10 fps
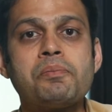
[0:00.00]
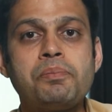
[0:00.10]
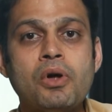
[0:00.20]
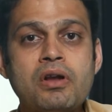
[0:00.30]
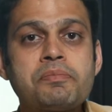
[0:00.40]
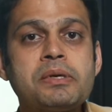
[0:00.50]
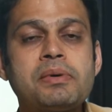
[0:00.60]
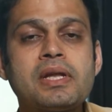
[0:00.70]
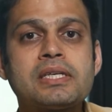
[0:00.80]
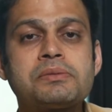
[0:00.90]
A lot of
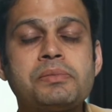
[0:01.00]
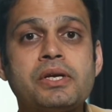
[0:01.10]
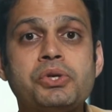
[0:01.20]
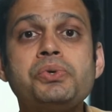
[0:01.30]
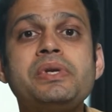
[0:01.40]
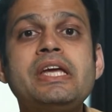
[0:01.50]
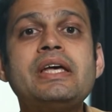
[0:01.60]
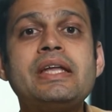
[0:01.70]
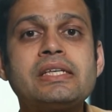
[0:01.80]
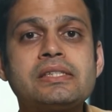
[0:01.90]
people ask me, do you need
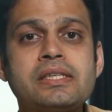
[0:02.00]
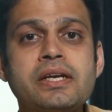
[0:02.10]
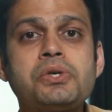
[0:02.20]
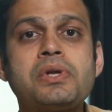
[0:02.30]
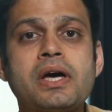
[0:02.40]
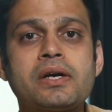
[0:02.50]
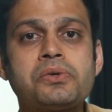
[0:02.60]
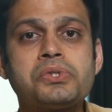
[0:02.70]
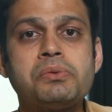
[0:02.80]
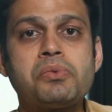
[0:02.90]
an X-ray to
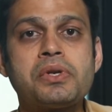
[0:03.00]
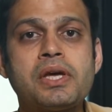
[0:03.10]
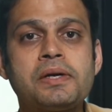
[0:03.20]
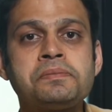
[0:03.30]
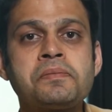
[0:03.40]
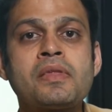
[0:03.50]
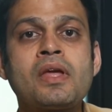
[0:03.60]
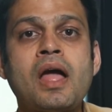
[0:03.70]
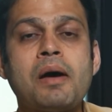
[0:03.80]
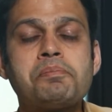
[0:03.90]
diagnose pneumonia?
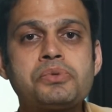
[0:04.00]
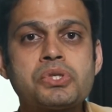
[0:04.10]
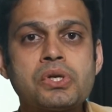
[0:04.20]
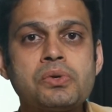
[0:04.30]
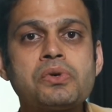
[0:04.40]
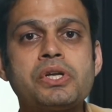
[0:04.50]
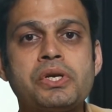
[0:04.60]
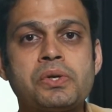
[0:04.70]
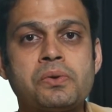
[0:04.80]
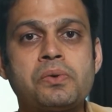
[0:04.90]
Absolutely
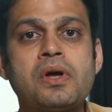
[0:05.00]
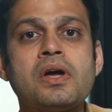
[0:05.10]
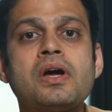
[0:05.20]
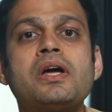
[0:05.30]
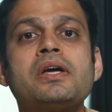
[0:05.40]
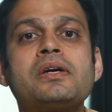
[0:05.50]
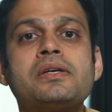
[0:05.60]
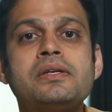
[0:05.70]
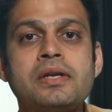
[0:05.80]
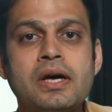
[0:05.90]
no.
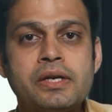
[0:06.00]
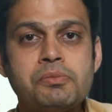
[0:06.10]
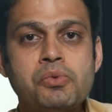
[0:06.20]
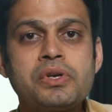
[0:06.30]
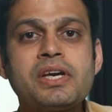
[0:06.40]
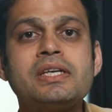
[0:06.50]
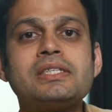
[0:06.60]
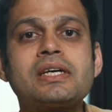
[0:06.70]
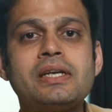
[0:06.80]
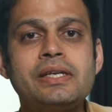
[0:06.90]
The pneumonia is
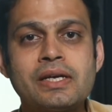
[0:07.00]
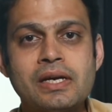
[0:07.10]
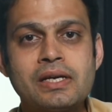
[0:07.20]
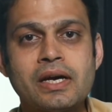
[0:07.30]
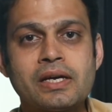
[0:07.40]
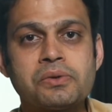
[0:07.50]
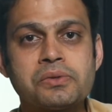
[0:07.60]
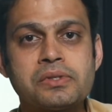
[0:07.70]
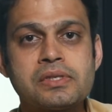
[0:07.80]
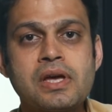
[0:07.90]
a clinical
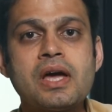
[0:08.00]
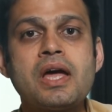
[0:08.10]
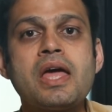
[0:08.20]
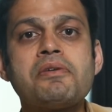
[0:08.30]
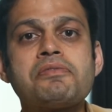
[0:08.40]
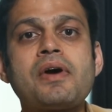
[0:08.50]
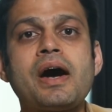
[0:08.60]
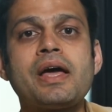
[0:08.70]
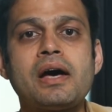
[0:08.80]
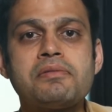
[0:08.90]
diagnosis. If
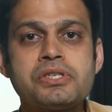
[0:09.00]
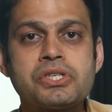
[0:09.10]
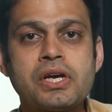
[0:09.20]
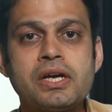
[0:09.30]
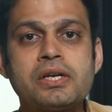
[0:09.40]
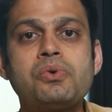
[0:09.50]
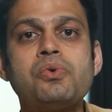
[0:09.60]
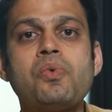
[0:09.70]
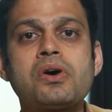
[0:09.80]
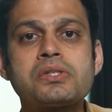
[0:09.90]
I have a child
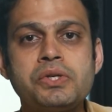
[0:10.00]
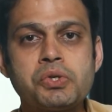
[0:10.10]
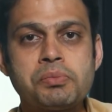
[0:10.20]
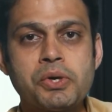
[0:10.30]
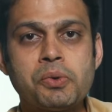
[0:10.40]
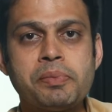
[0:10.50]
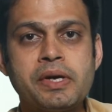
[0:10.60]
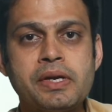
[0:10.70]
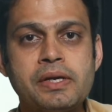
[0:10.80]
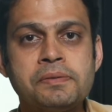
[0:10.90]
who walks into my
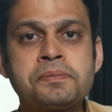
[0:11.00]
OPD,